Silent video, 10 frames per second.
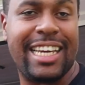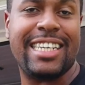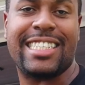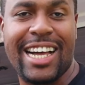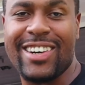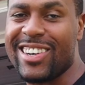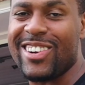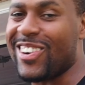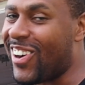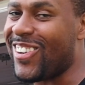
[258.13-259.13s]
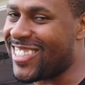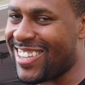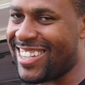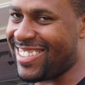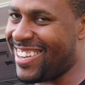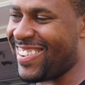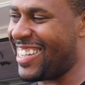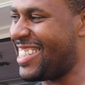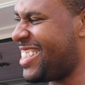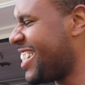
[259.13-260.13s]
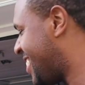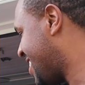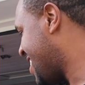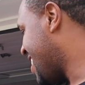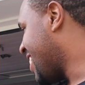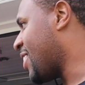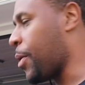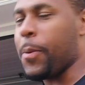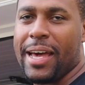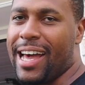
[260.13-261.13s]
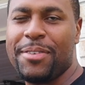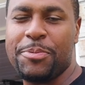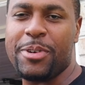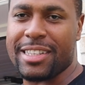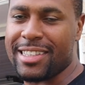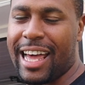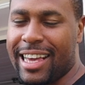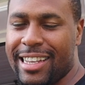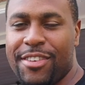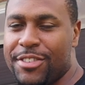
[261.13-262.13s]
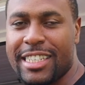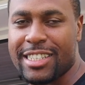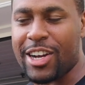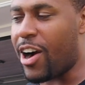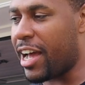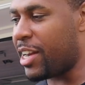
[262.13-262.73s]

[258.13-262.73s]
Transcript: kitty sounds good on coleslaw though, don't it? Jeez. Yo, man, I'm really like loving this car.